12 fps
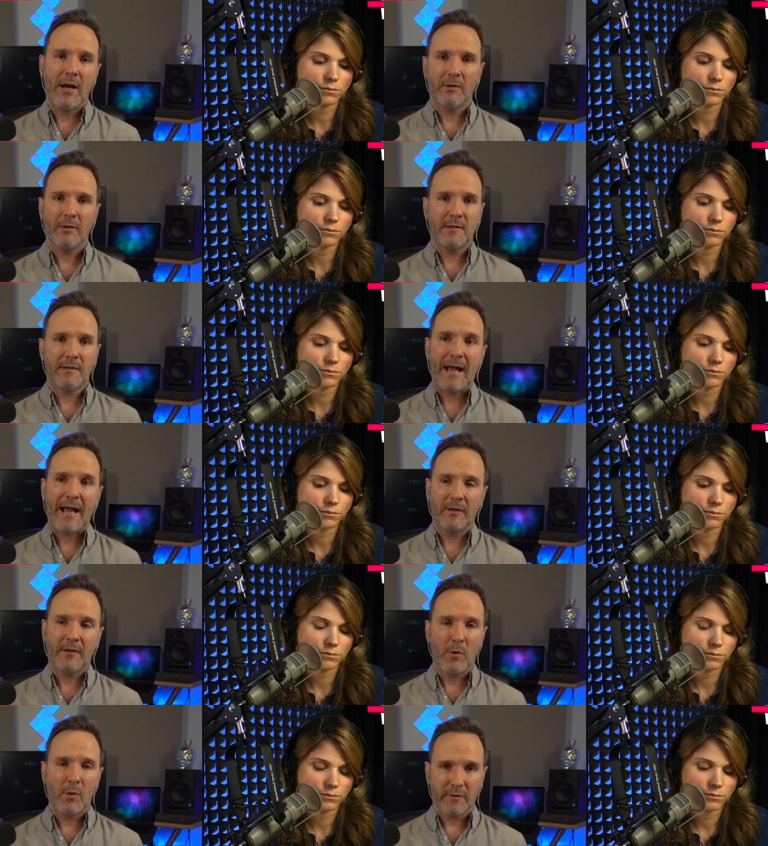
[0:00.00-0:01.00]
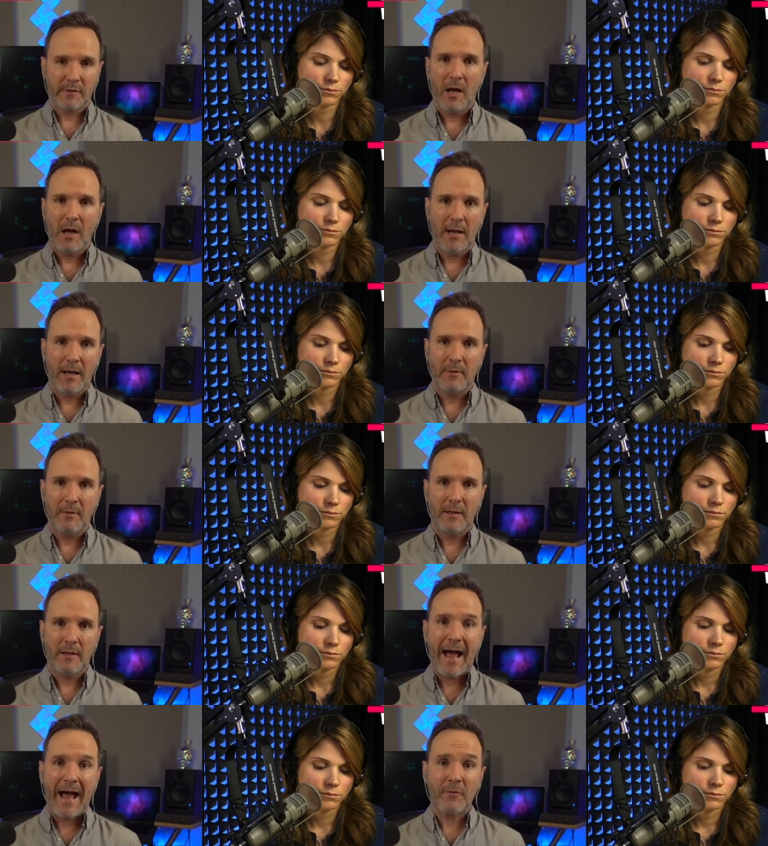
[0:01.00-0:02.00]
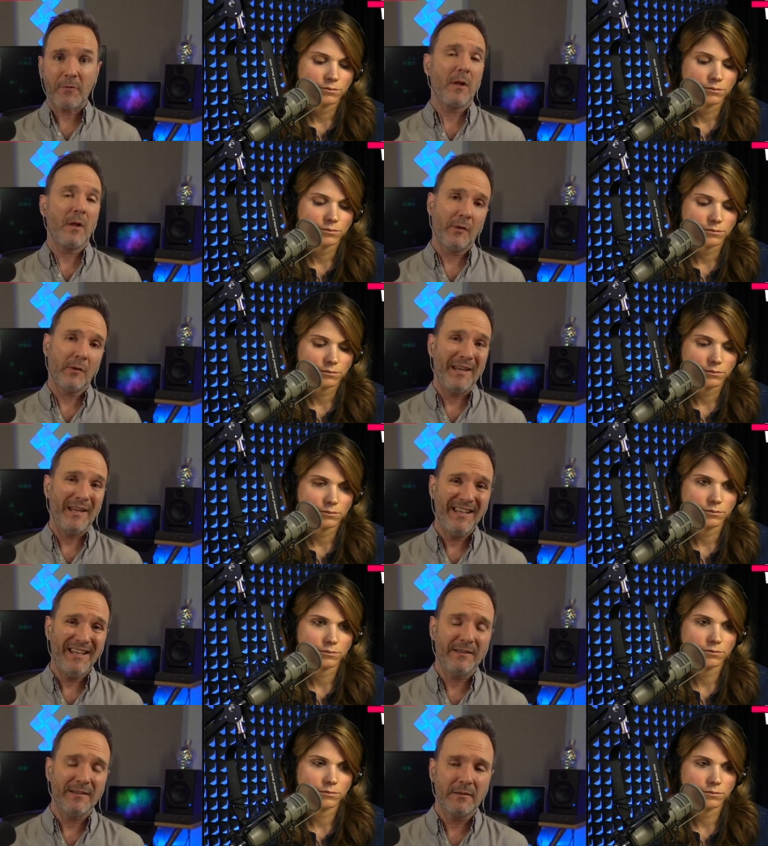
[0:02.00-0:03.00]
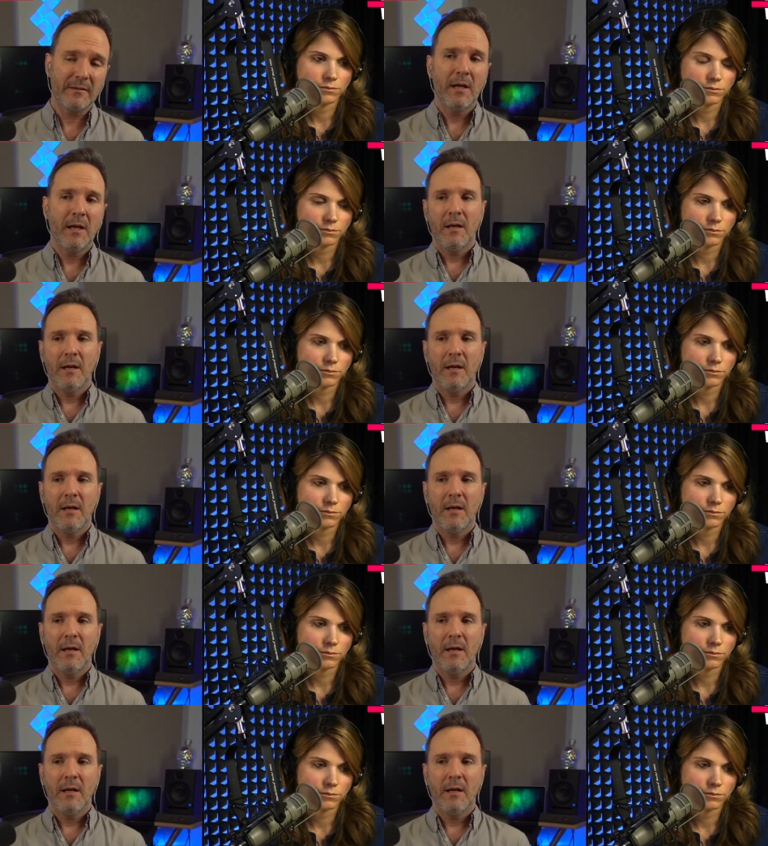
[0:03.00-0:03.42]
Speaker 1: hair stacks up over time after the loss begins,